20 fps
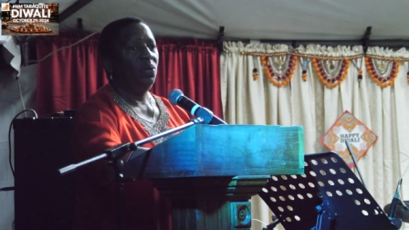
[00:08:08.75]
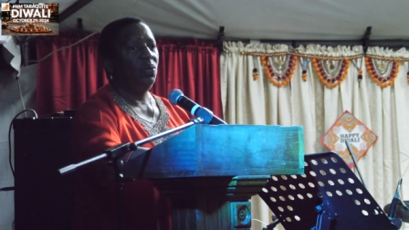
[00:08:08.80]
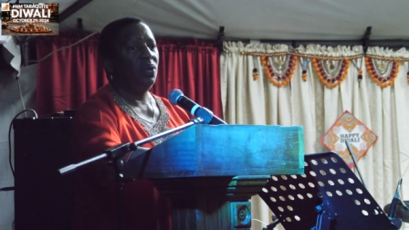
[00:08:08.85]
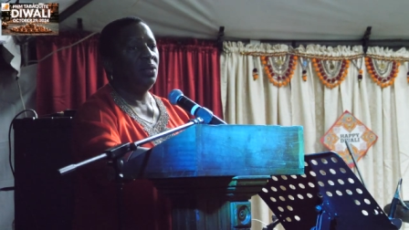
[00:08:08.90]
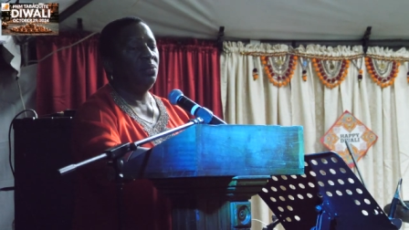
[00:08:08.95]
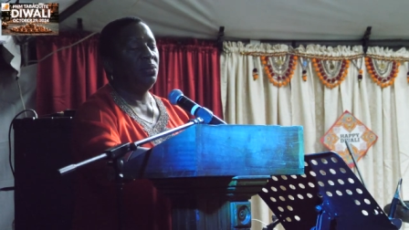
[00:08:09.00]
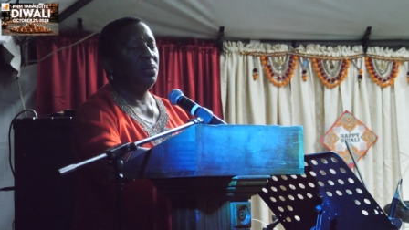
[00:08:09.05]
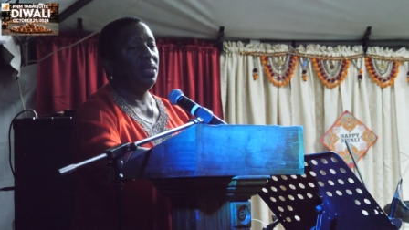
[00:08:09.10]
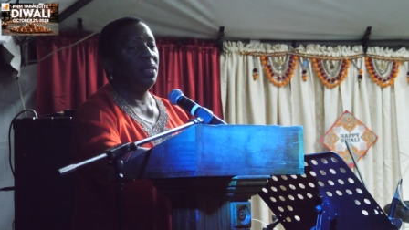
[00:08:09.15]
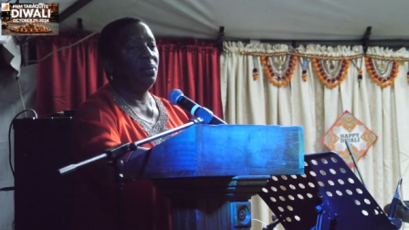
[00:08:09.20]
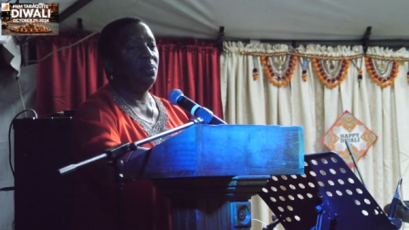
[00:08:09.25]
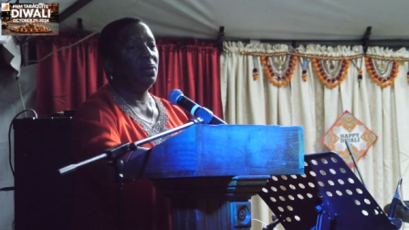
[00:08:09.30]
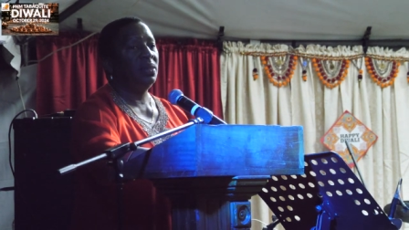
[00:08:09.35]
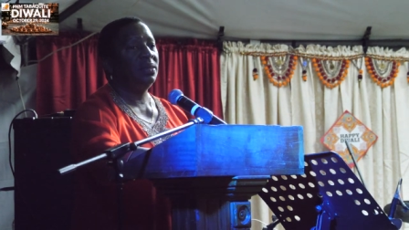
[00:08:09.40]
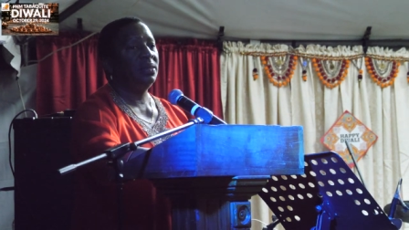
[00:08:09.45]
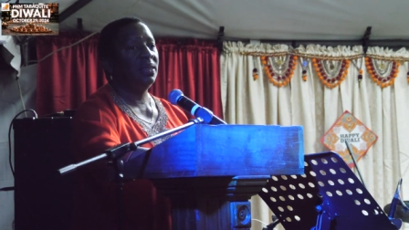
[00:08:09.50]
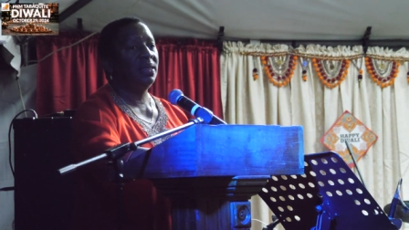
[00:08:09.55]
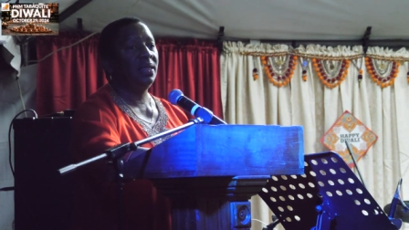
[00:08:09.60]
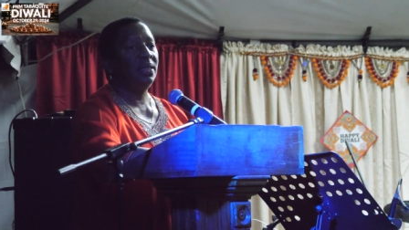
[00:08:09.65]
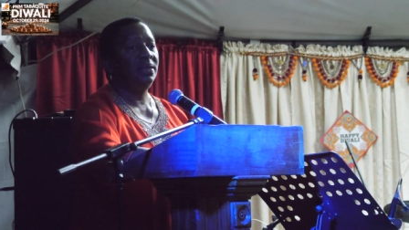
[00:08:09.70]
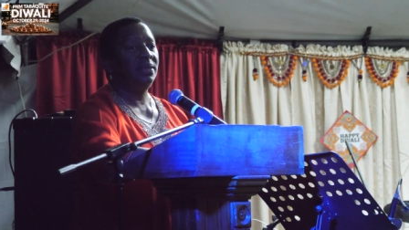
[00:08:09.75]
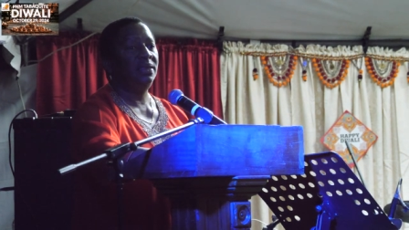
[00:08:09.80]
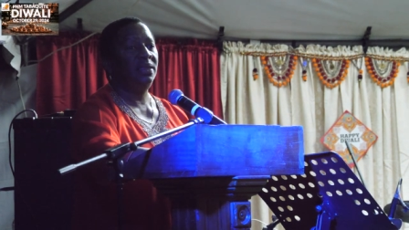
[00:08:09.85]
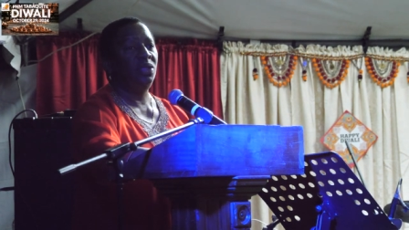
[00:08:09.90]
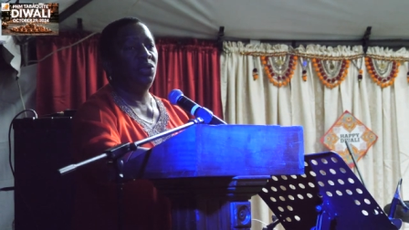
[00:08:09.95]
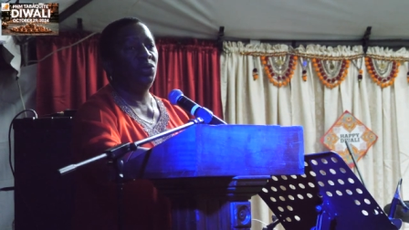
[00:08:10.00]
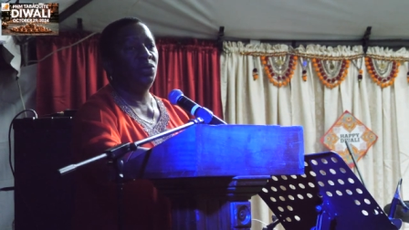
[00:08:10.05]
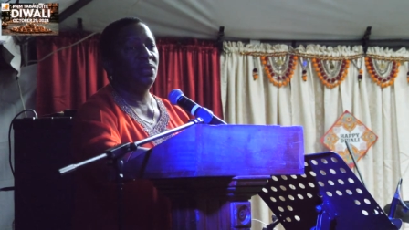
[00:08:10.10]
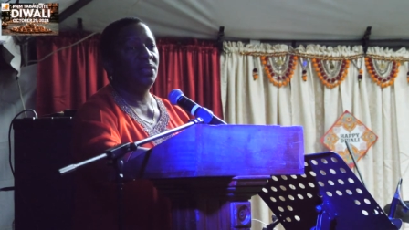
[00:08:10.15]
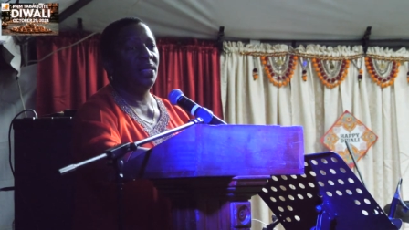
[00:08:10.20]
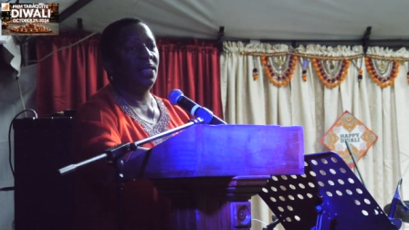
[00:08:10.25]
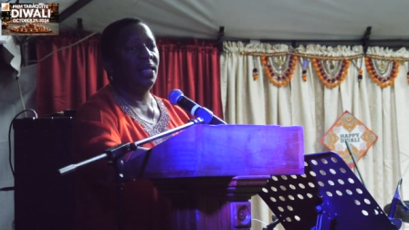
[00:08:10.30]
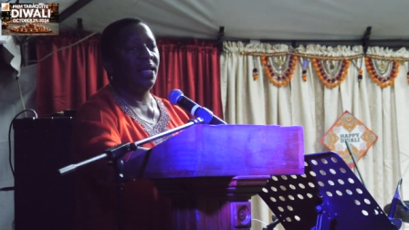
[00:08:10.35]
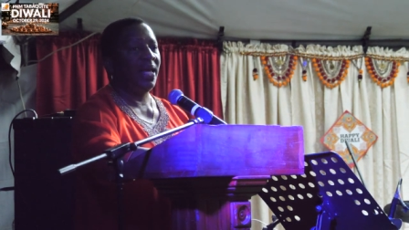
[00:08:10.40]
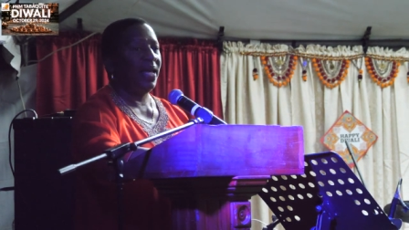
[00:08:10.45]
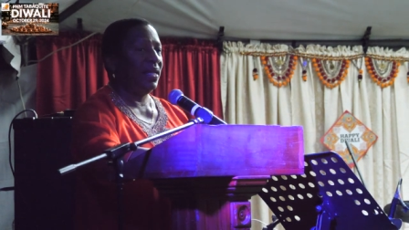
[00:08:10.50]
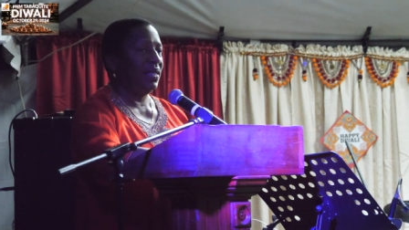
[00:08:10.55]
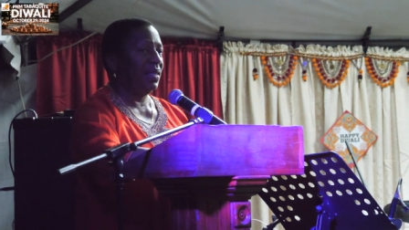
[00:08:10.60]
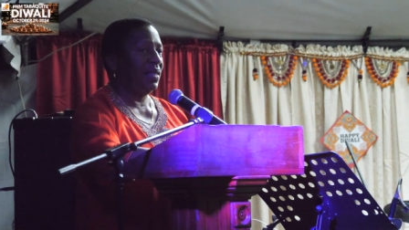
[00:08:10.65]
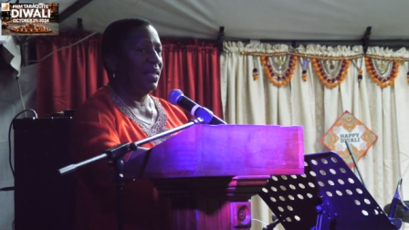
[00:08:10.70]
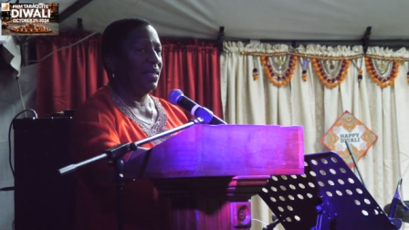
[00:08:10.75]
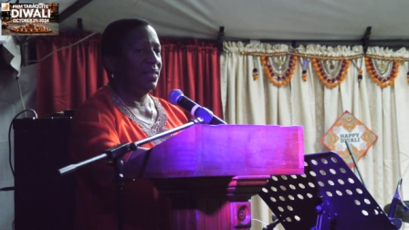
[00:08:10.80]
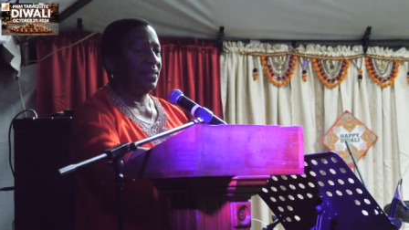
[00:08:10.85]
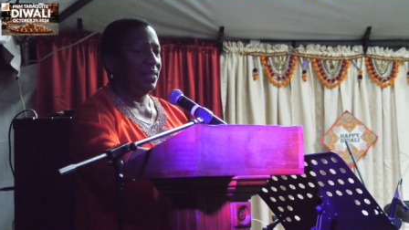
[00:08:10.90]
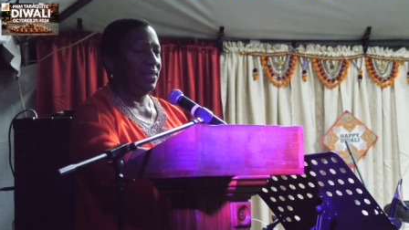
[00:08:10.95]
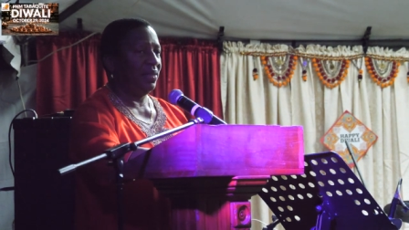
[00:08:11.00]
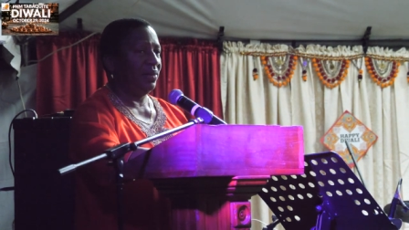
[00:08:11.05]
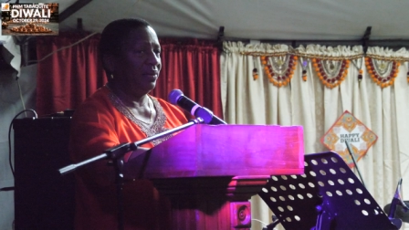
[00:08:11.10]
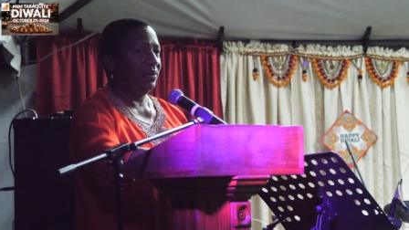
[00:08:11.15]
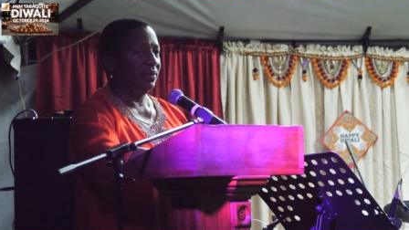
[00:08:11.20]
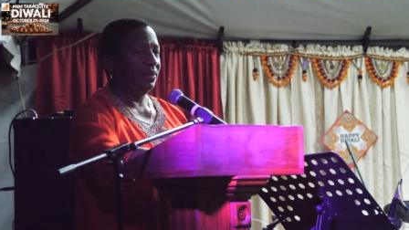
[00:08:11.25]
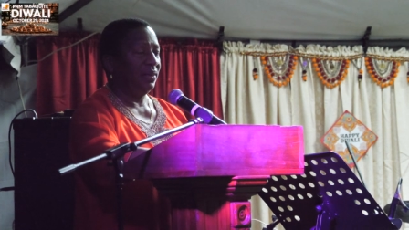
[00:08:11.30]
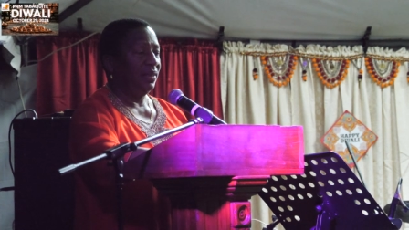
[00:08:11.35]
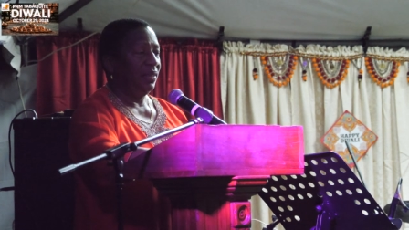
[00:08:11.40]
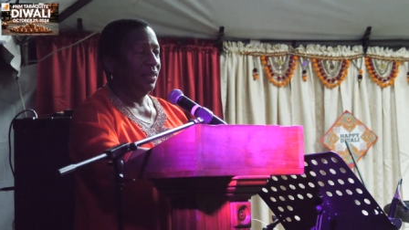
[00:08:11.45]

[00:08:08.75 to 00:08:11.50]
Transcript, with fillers: would be able to continue to light their deya.